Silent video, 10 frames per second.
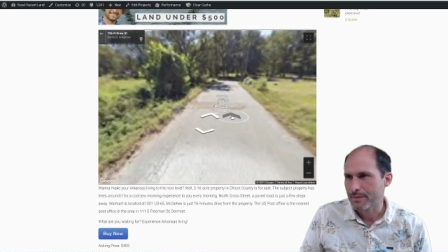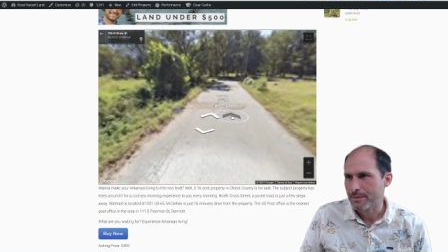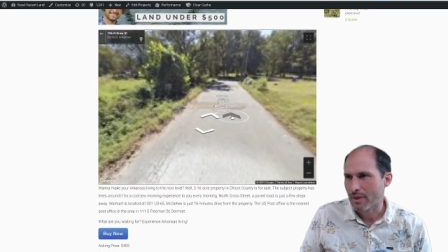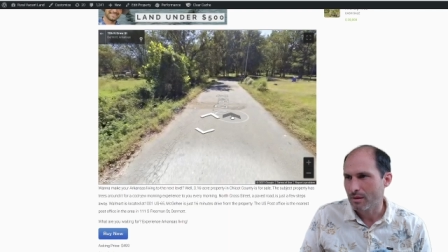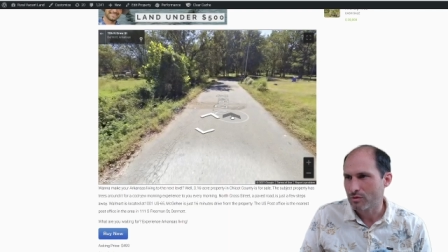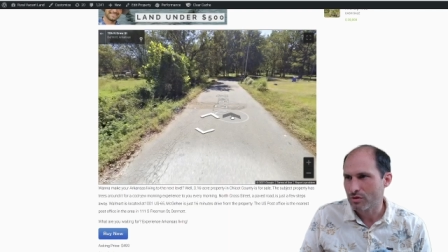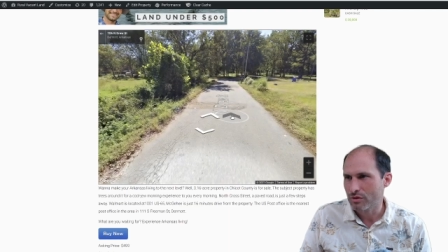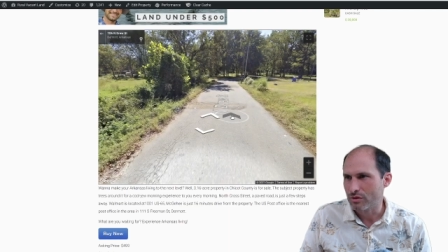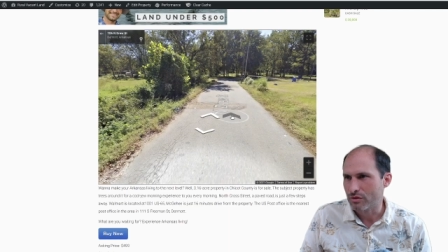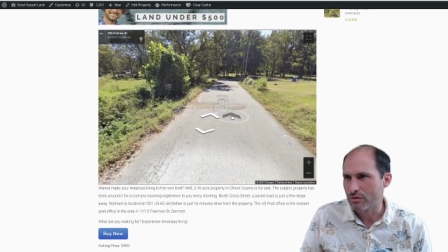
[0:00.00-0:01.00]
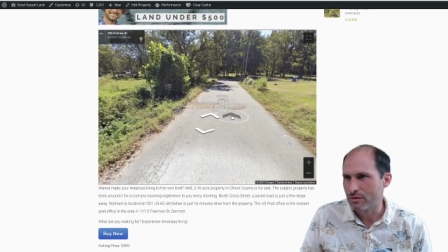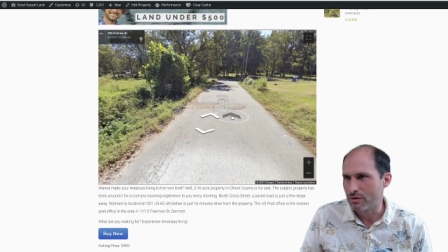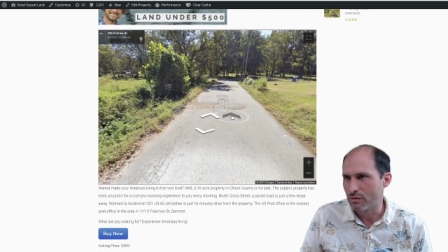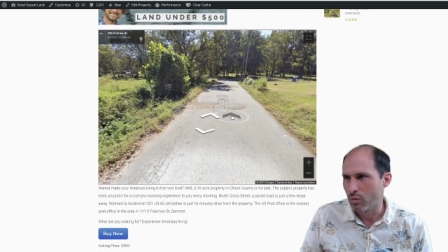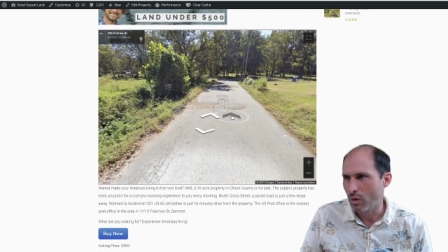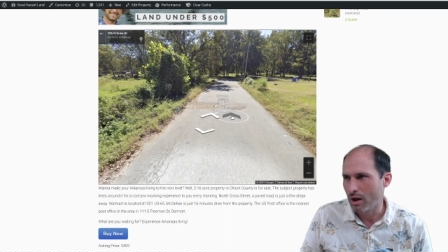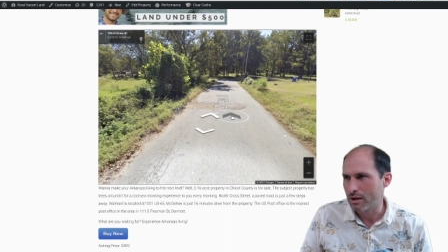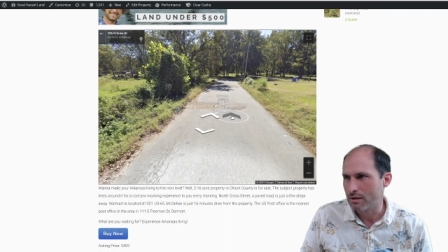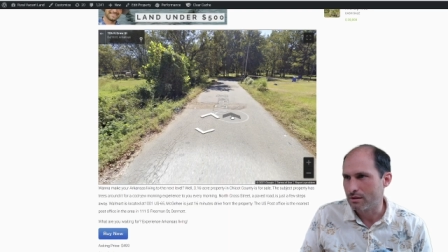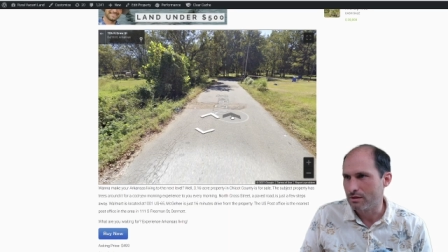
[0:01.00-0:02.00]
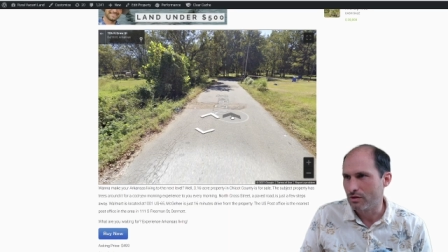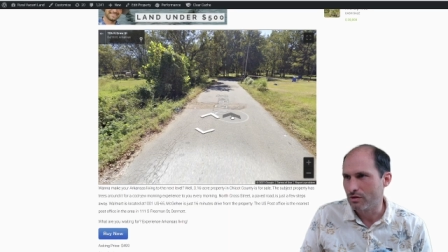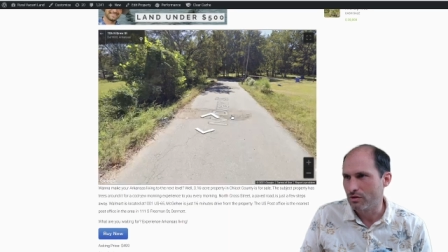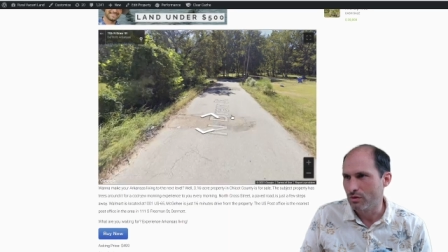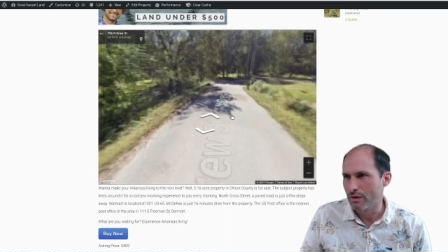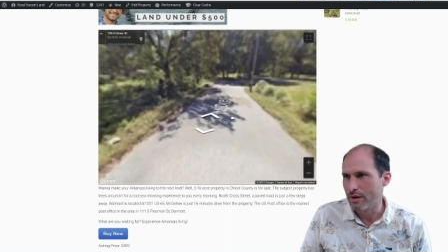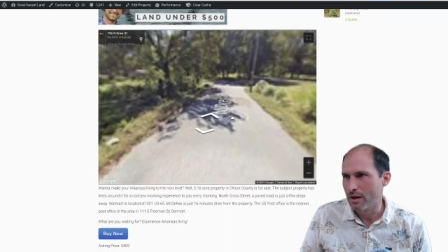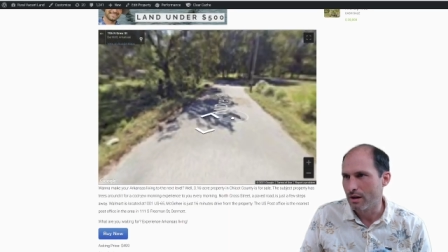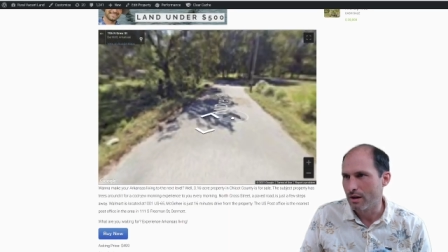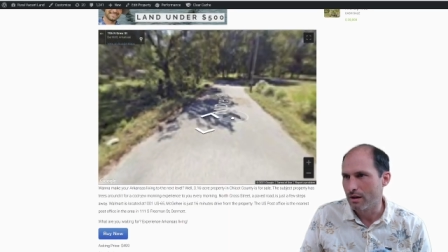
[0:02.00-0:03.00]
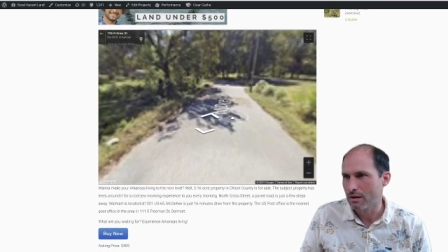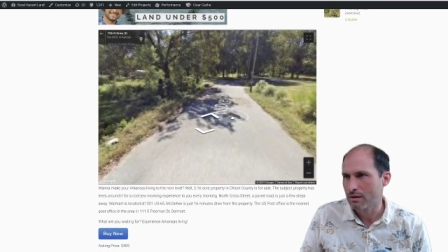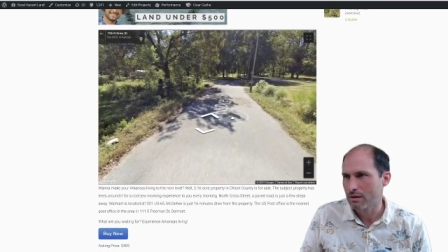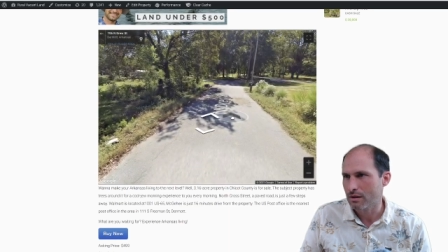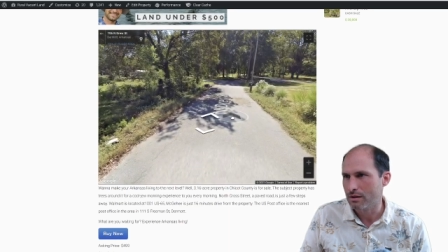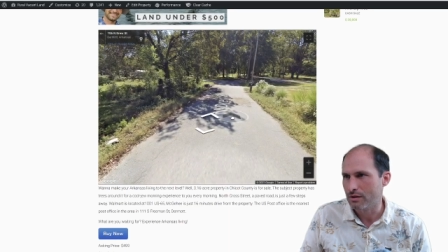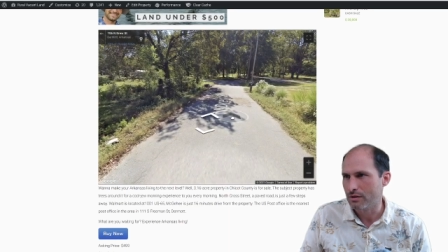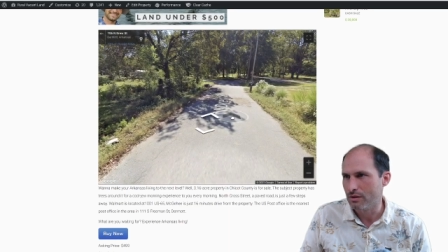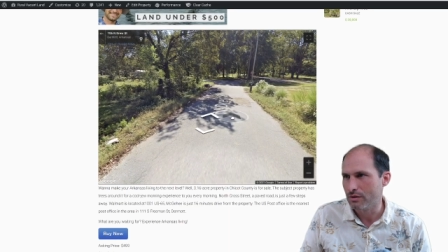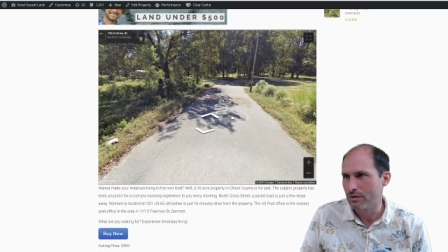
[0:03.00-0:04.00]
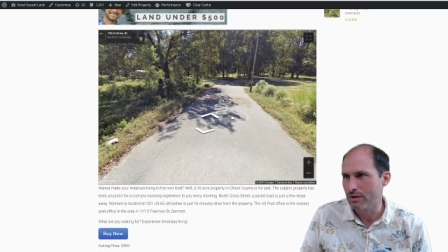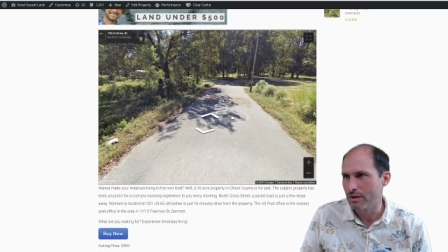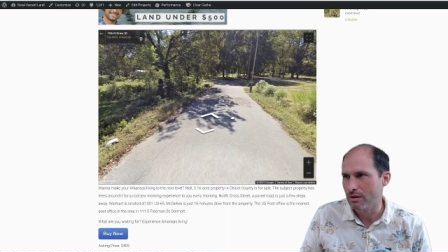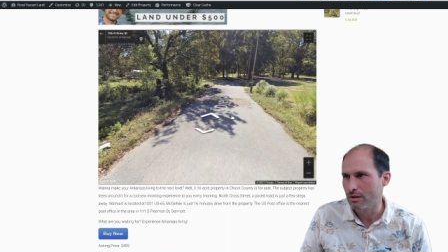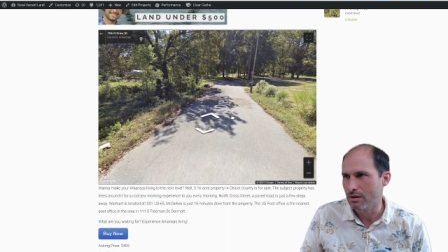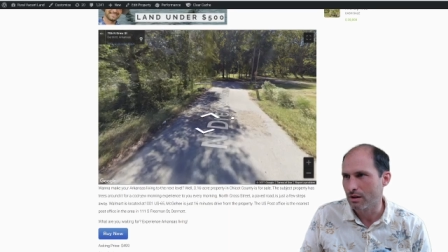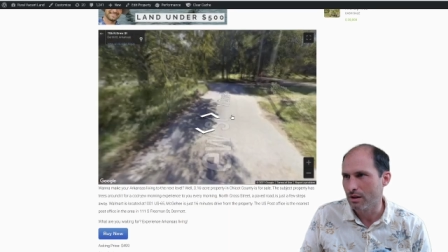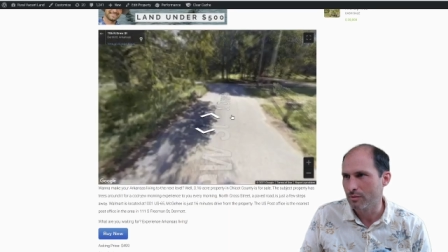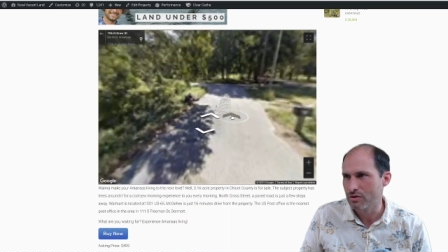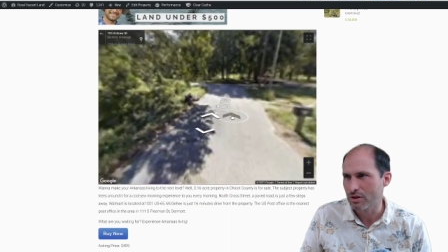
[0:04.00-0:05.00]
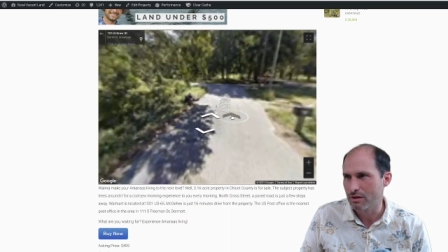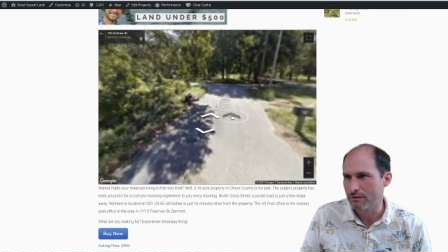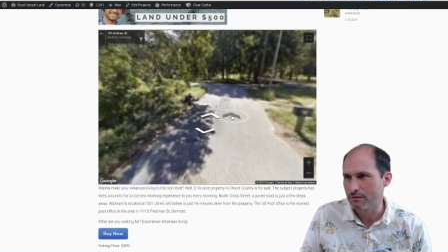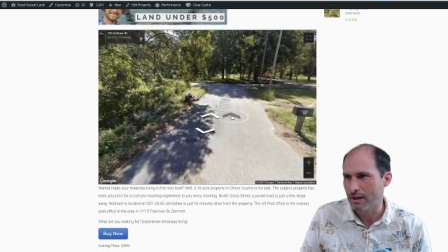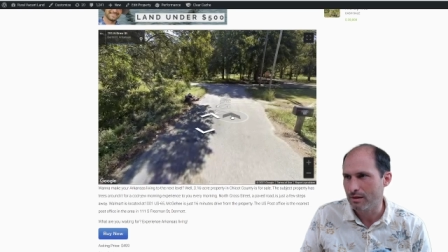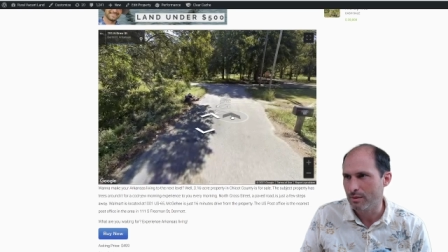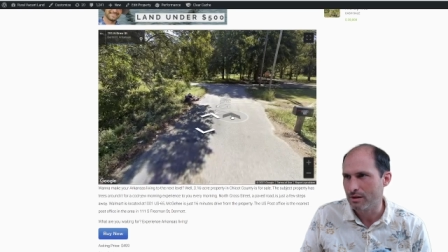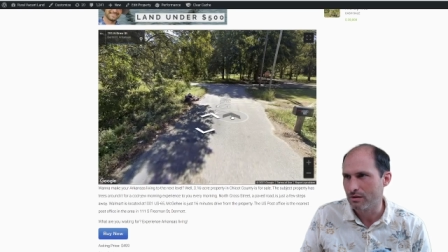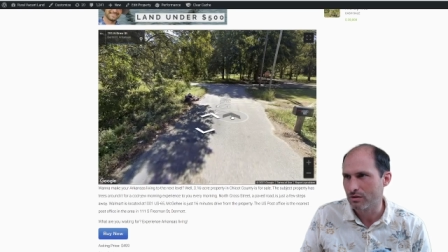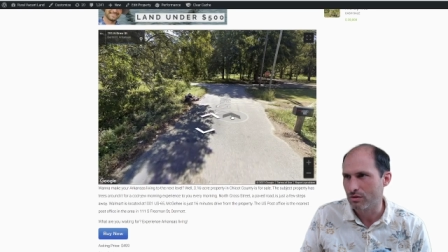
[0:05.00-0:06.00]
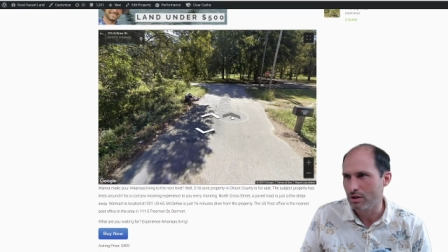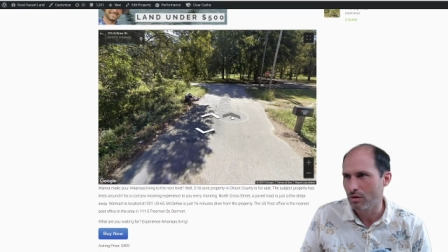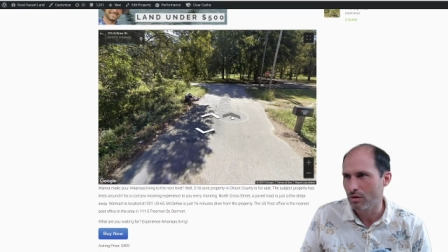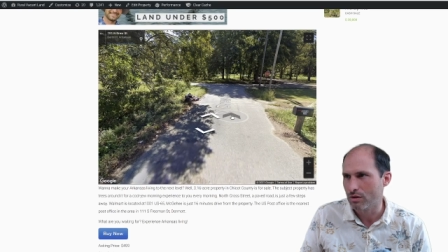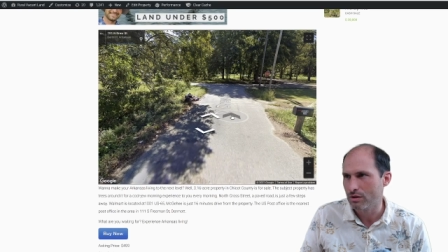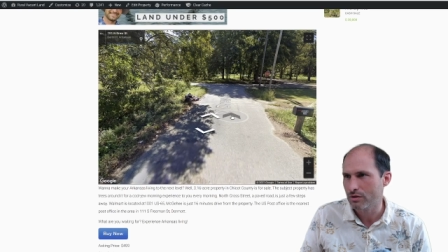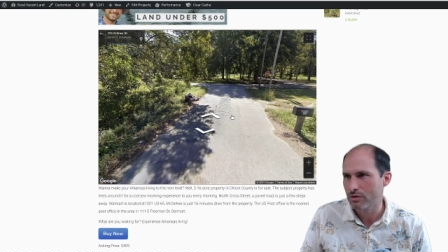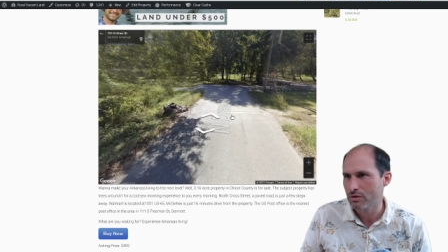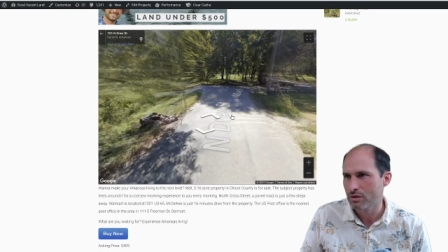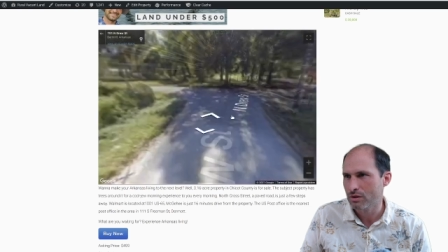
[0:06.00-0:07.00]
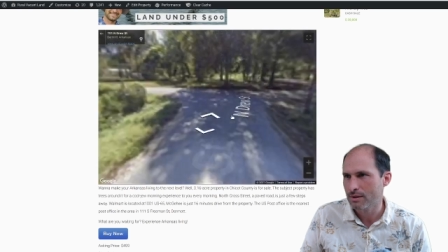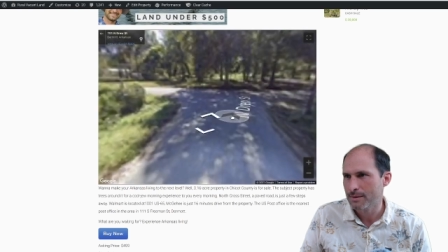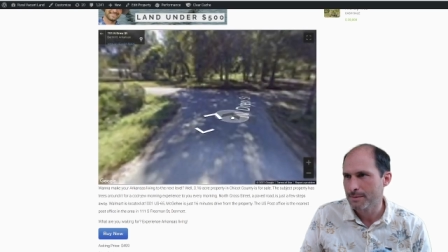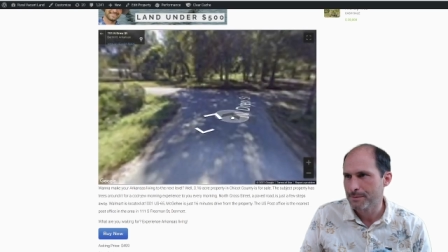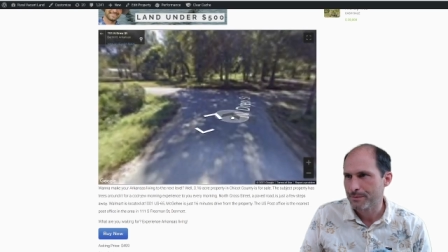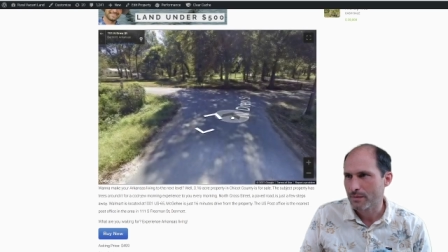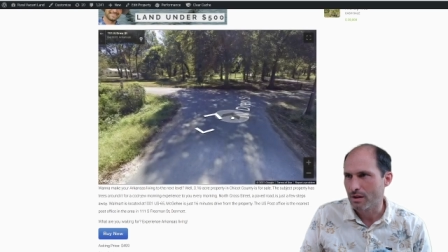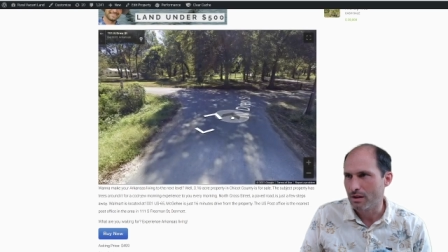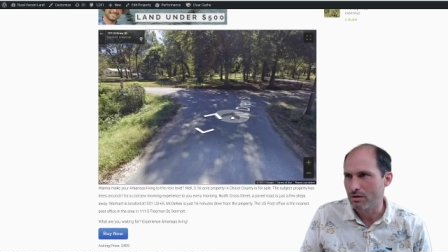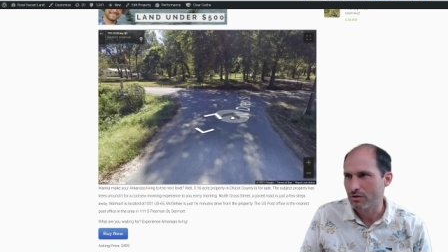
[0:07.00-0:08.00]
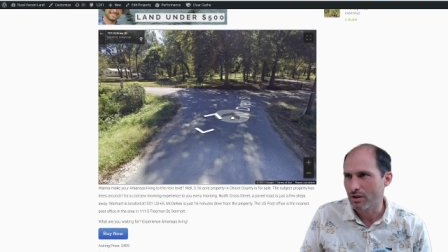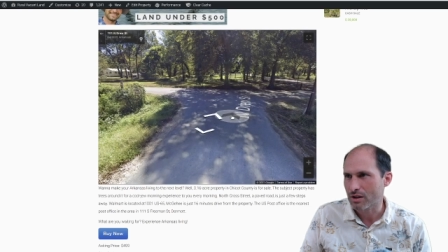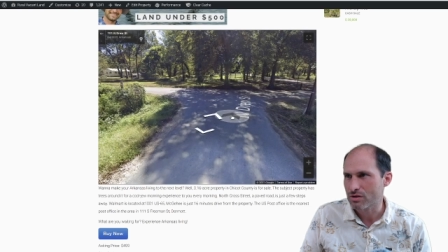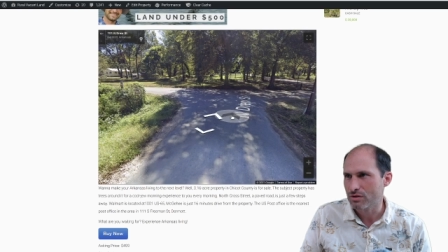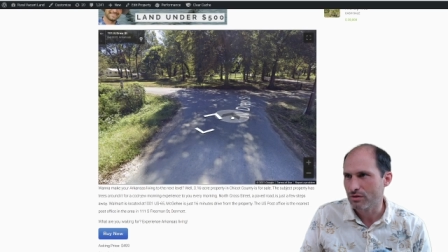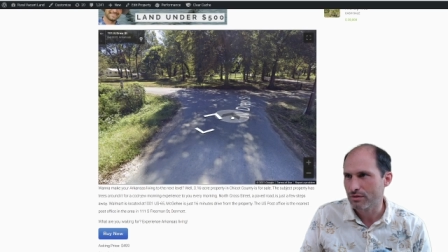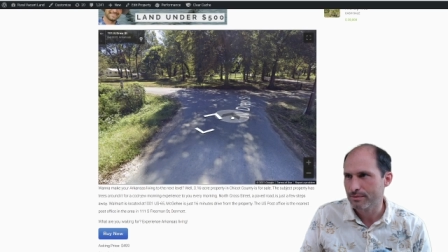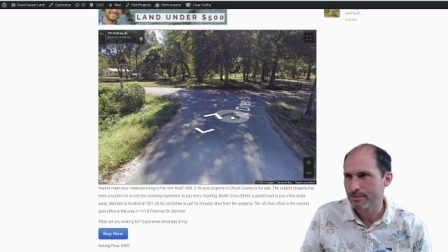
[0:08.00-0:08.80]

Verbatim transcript: I'm sure there's there's water and sewer there. I just don't see the hookups. Usually you can find them at the street corners and intersections.